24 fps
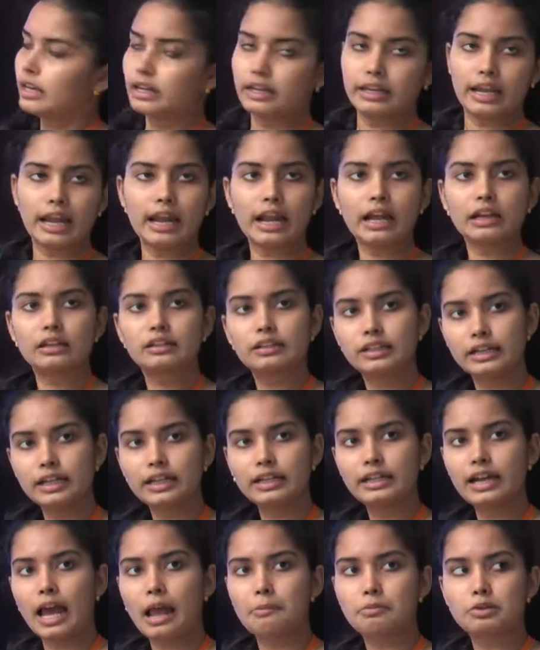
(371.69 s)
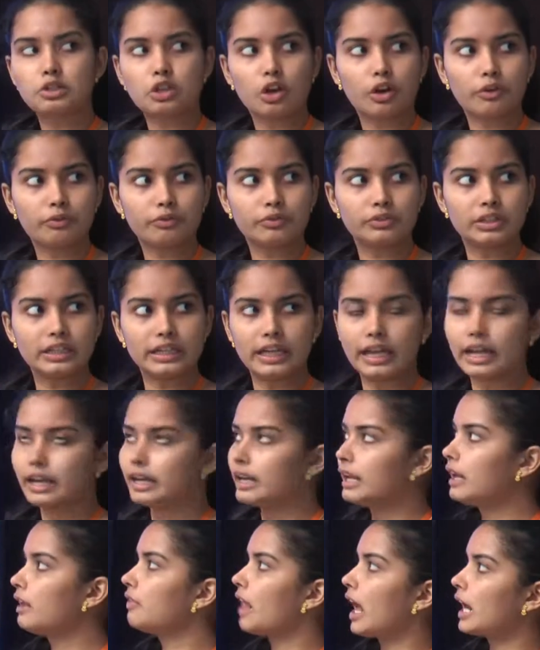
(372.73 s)
There are three types of
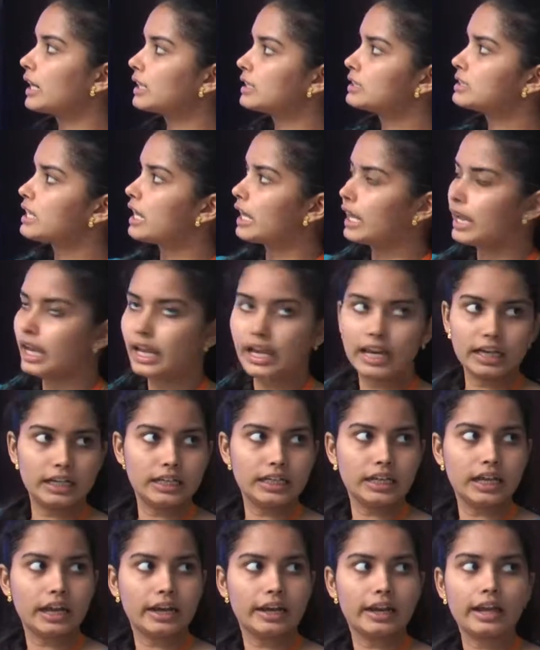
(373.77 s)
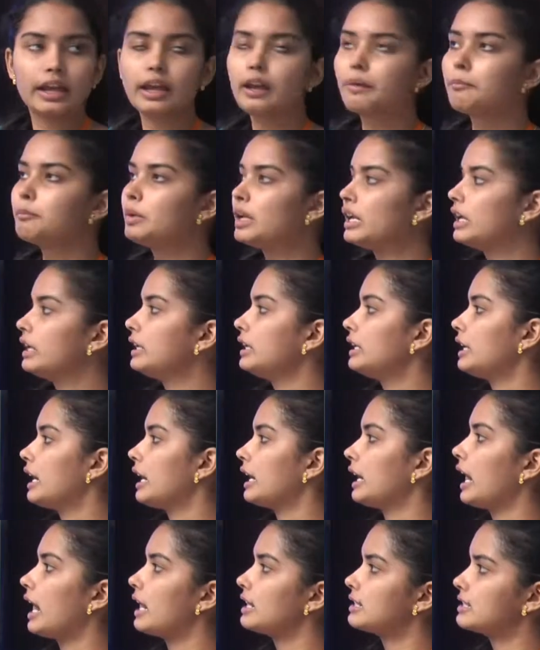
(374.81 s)
DNA, that is the A DNA, B
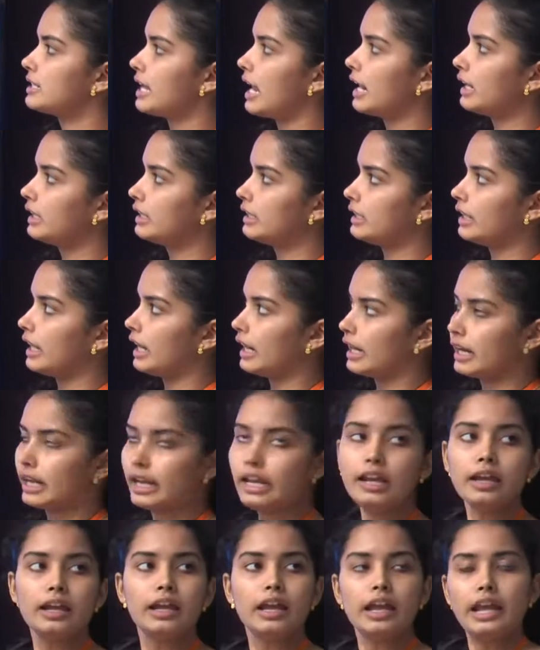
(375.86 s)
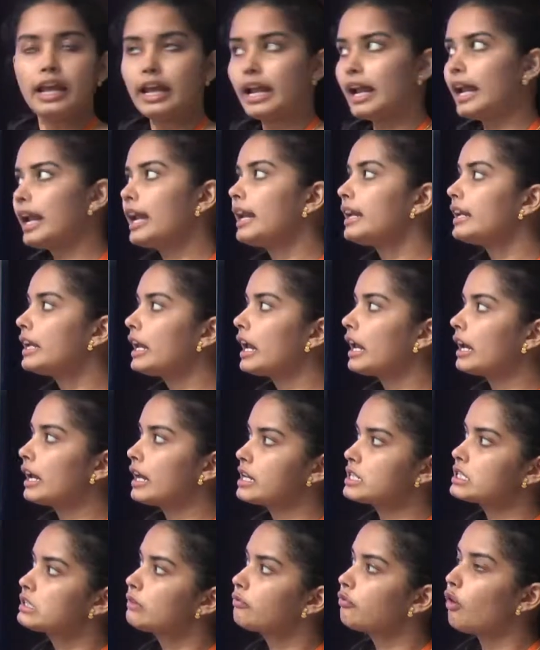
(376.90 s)
DNA and Z DNA. A
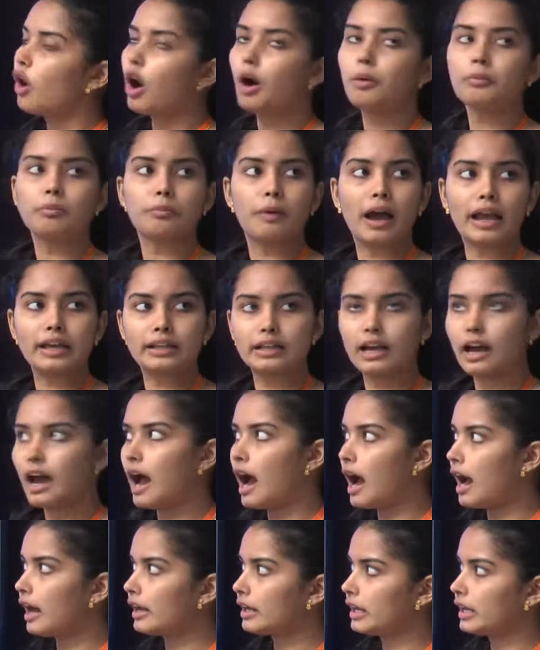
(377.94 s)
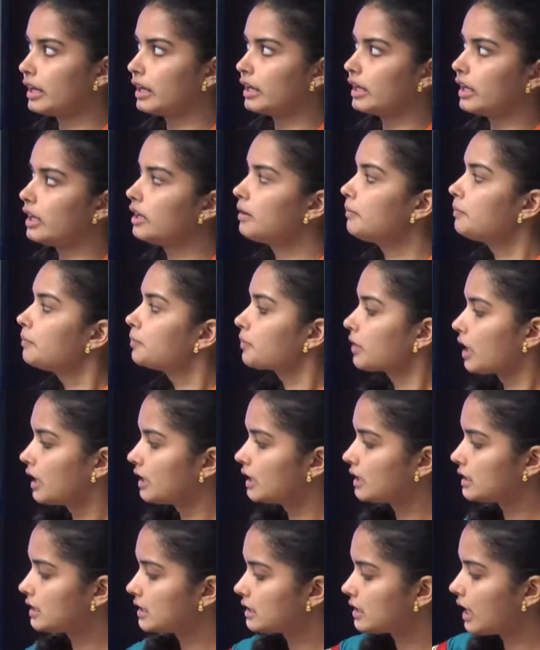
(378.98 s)
DNA is formed by the RNA.
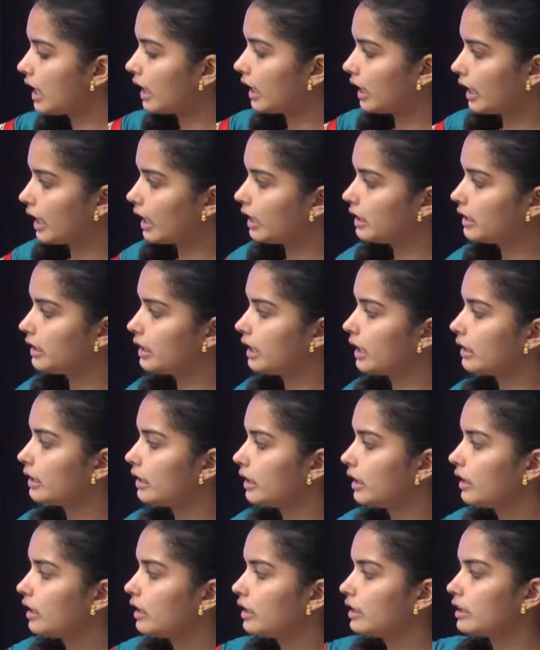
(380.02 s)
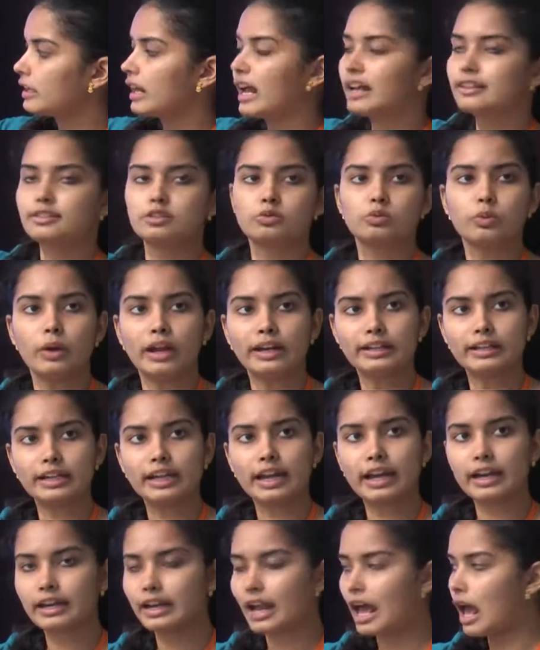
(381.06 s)
This is the A DNA, it has
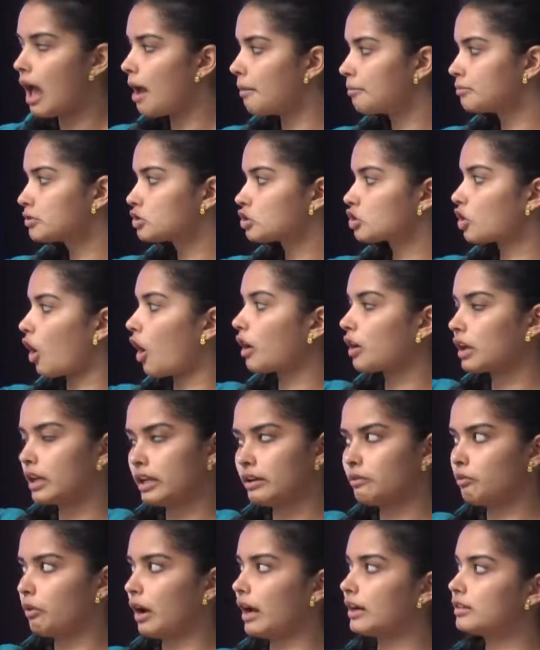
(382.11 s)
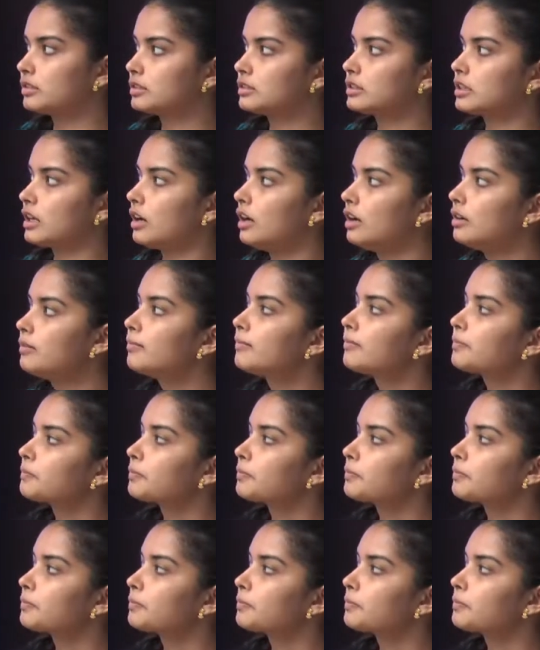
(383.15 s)
28 Armstrong in one turn.